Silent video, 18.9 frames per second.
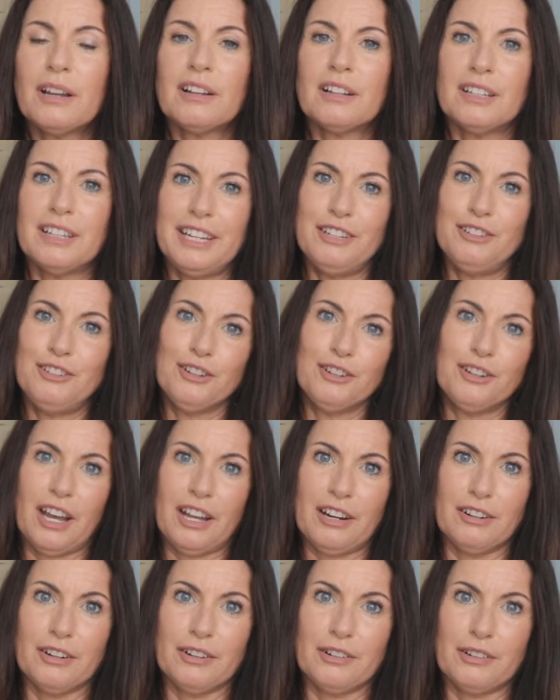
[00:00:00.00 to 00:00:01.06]
clean your
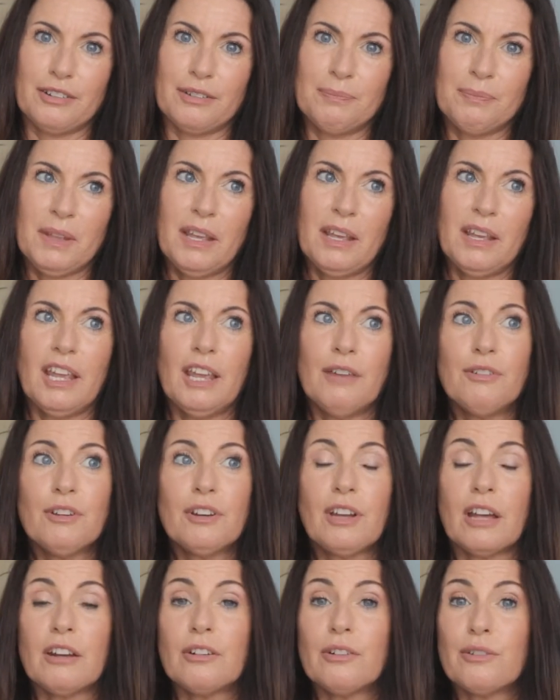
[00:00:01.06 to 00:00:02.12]
gutters. If your
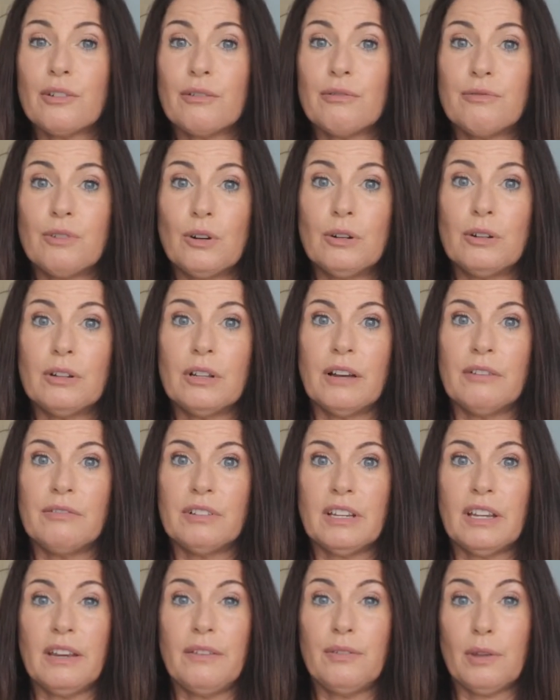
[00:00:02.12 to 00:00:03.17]
gutters are full of
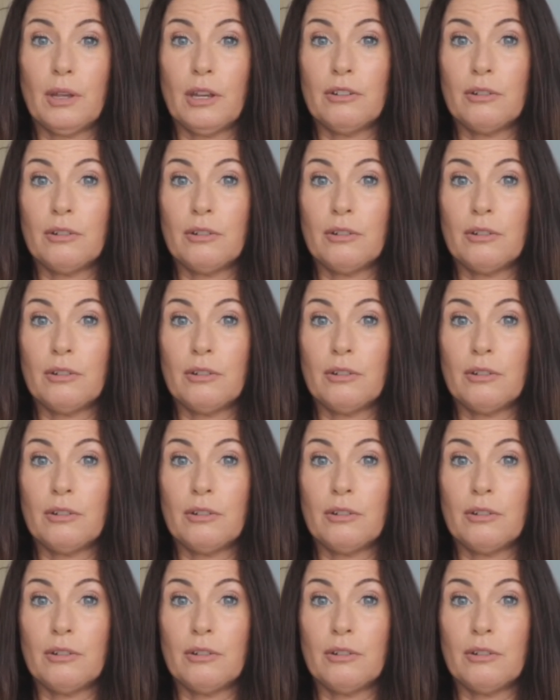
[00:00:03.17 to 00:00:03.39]
leaves and